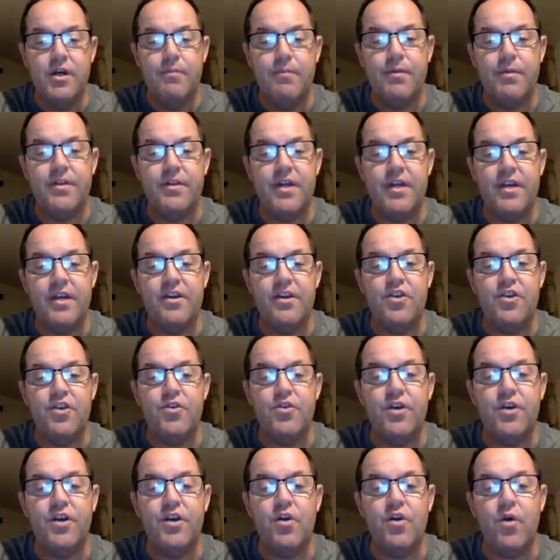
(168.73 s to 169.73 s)
but then you
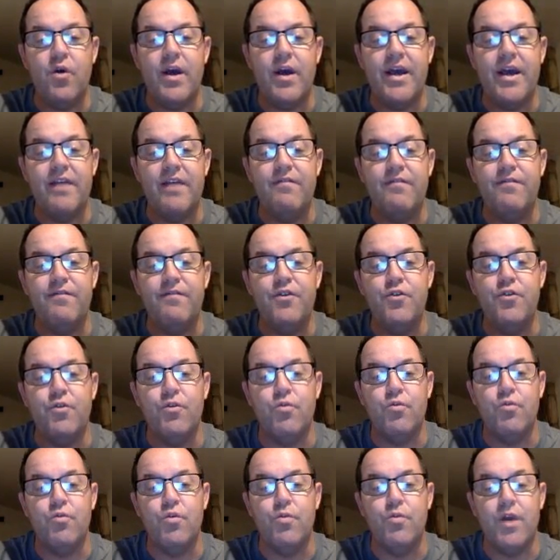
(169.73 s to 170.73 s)
can go ahead and view the
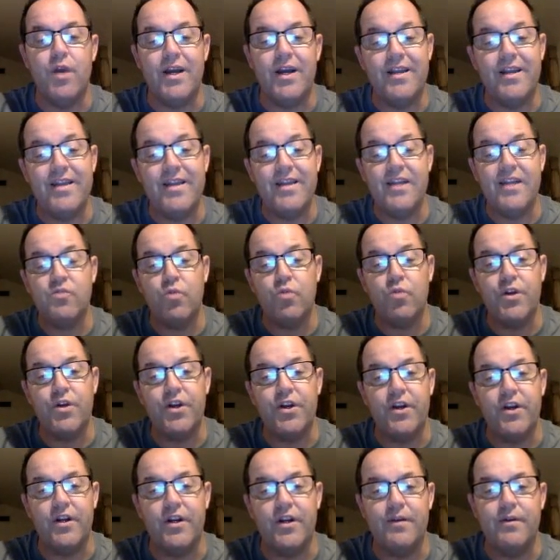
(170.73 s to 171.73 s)
rubric, and that's where you're
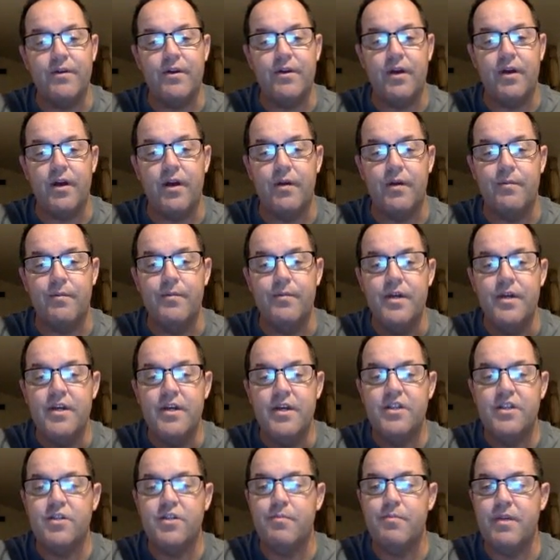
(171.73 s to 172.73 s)
going to
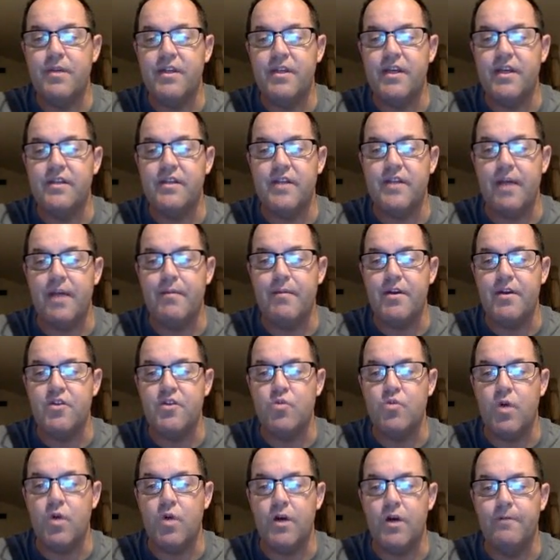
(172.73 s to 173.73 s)
submit the assignment
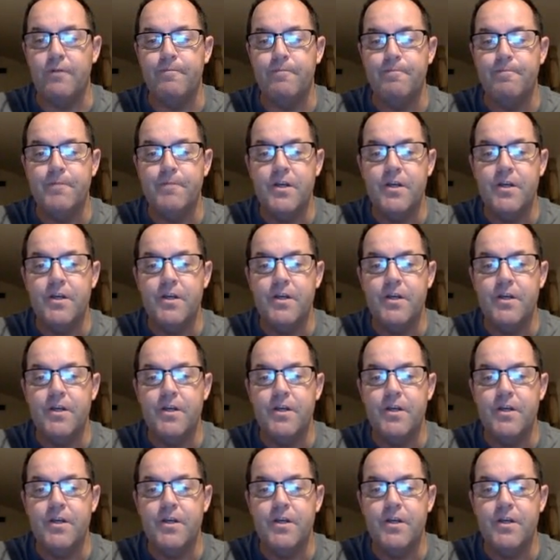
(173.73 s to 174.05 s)
as well.